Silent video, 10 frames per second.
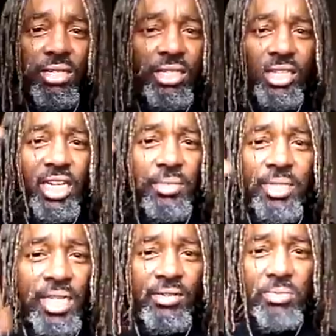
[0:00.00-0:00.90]
consider
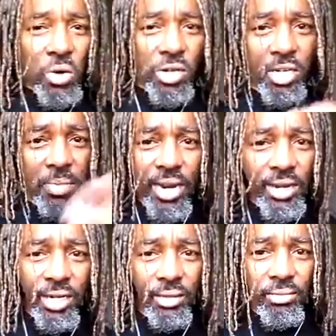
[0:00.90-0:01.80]
themselves Moorish
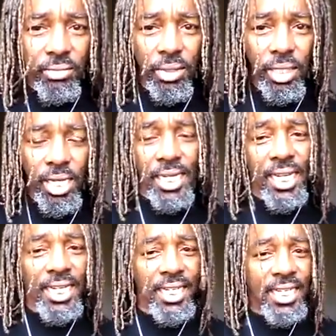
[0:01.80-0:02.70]
American. It, it, it